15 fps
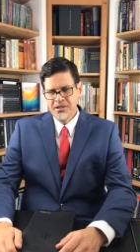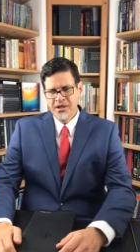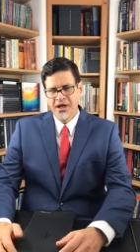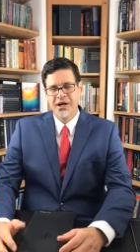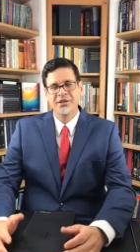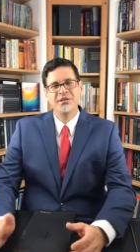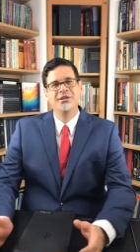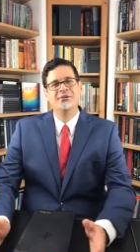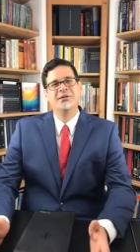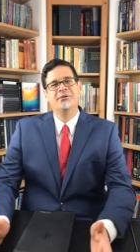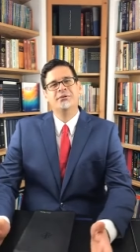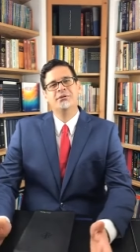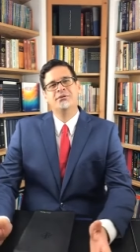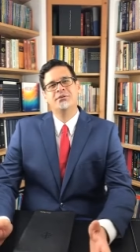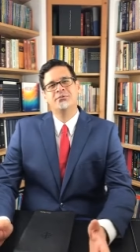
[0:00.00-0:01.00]
Our
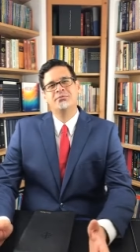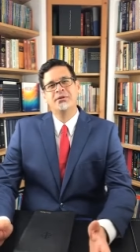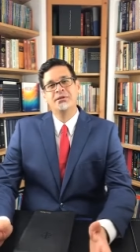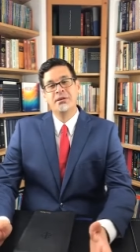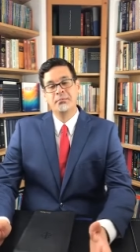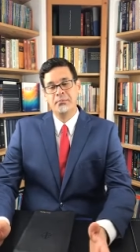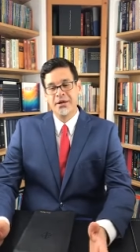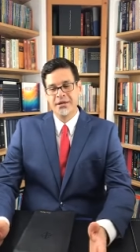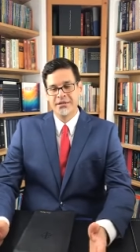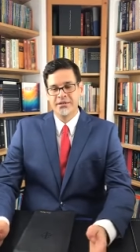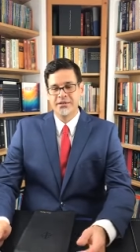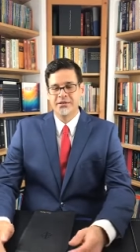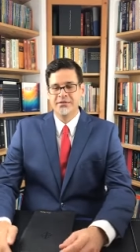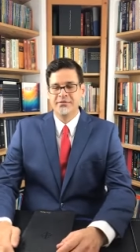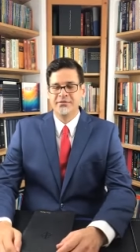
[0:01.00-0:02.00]
Declaration of
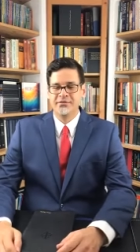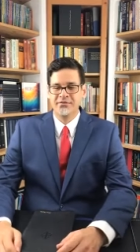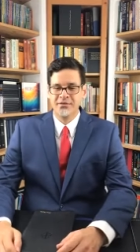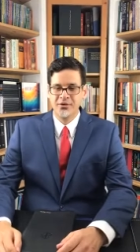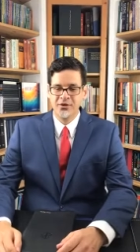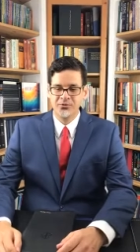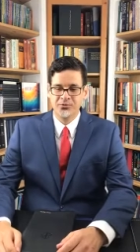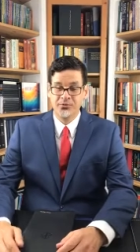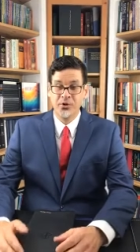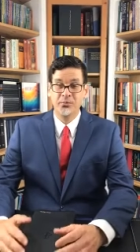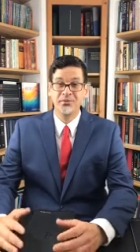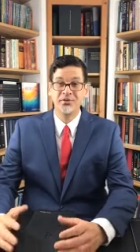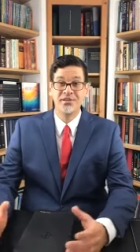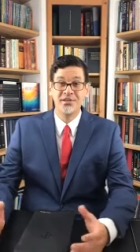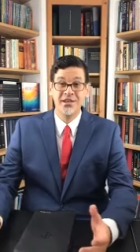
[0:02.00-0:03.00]
Independence from
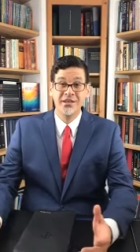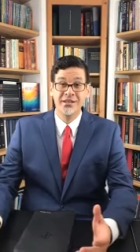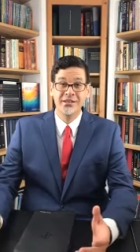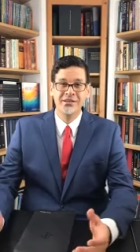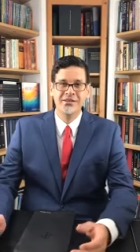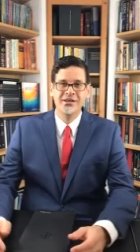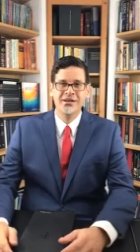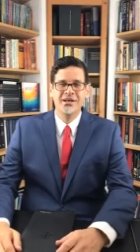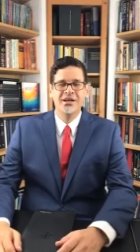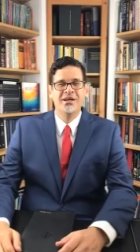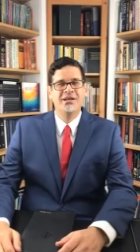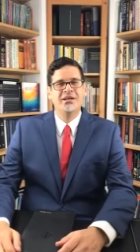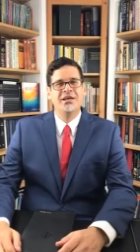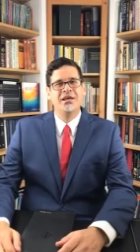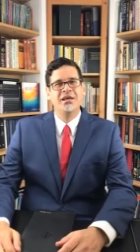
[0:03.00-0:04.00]
sin
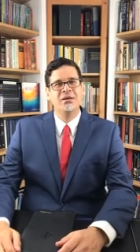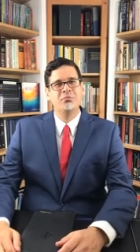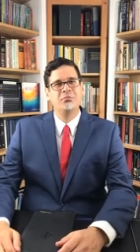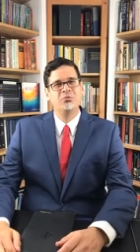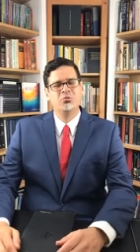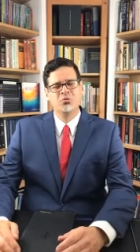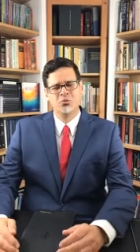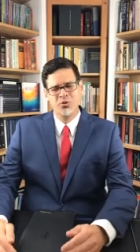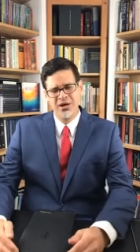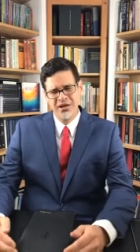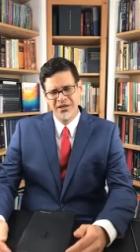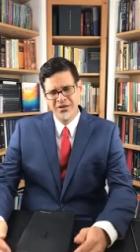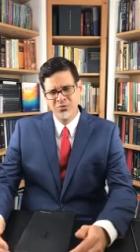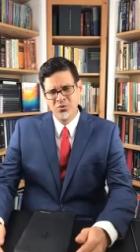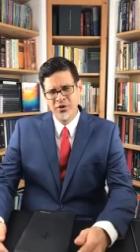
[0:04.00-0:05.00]
came
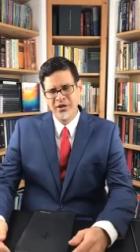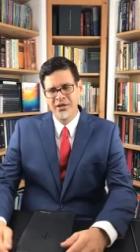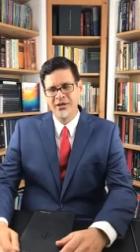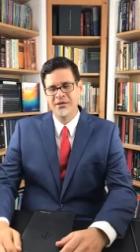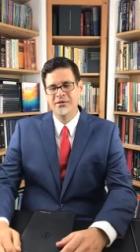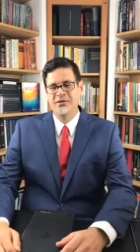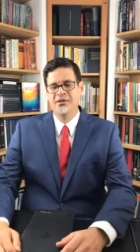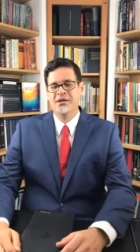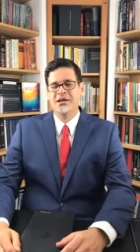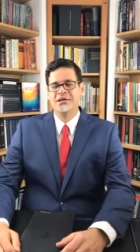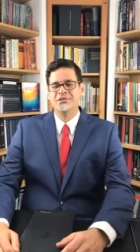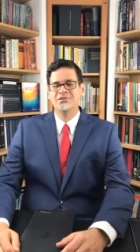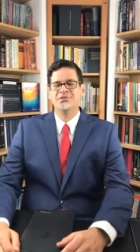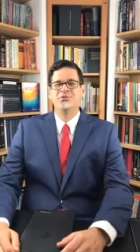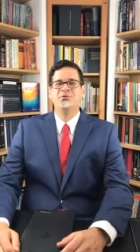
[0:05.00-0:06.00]
right away
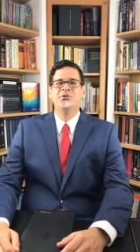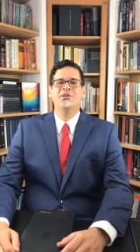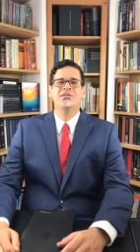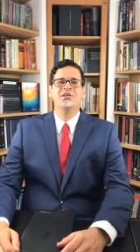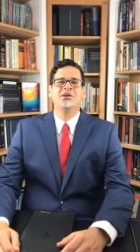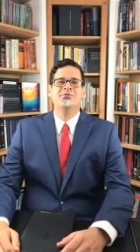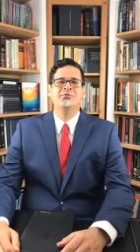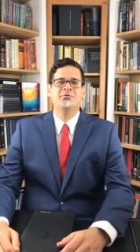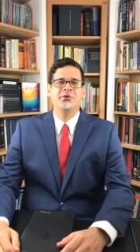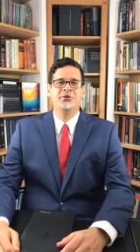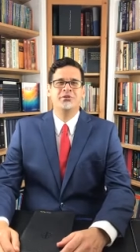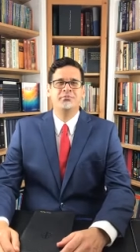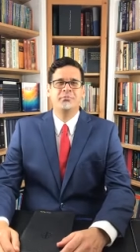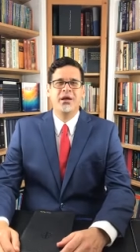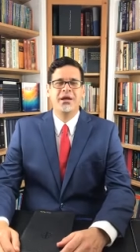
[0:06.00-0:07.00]
as soon as our
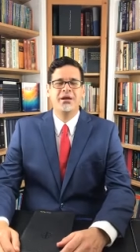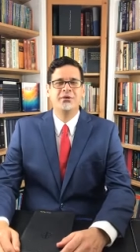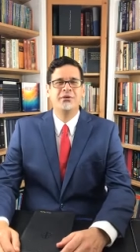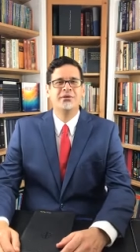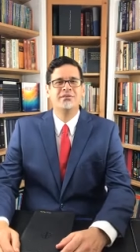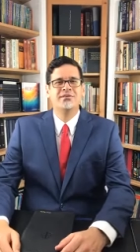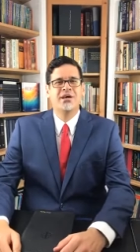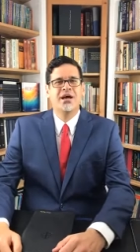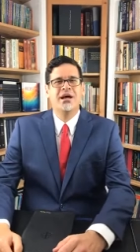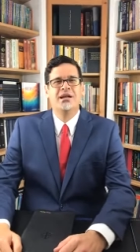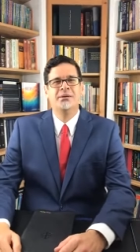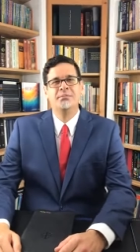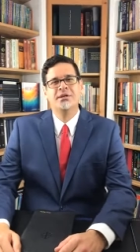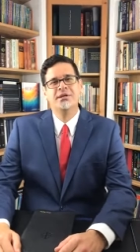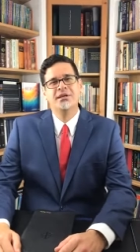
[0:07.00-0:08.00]
first parents,
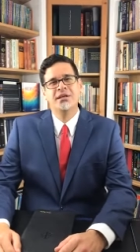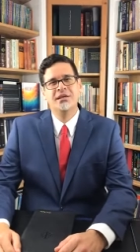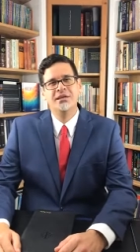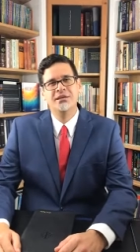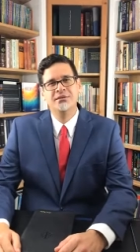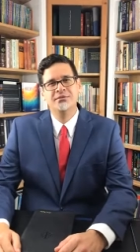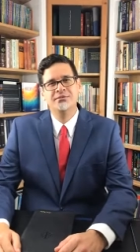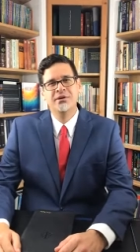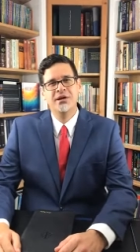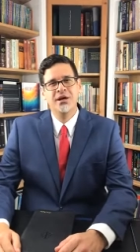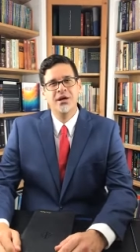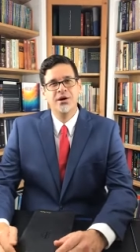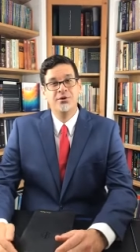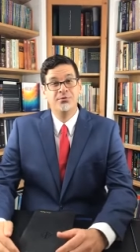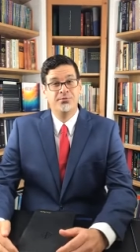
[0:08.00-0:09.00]
Adam and Eve,
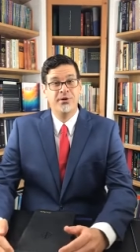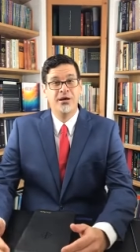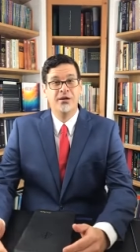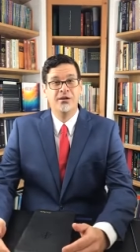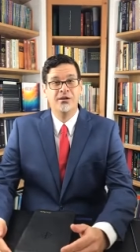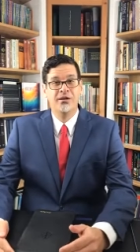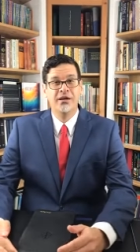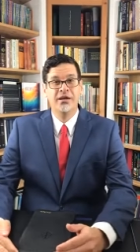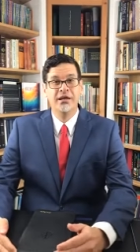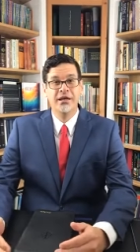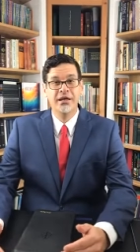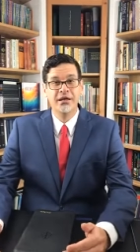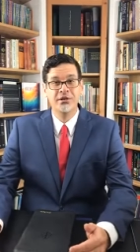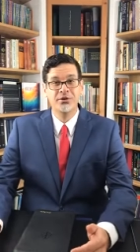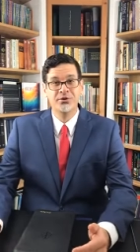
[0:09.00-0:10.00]
fell
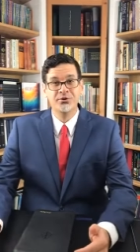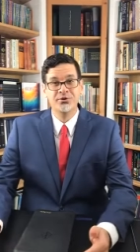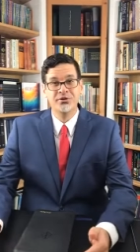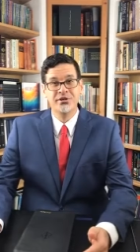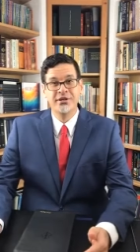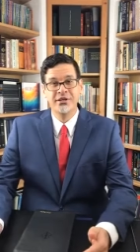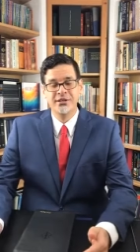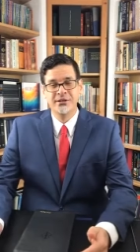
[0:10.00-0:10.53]
into sin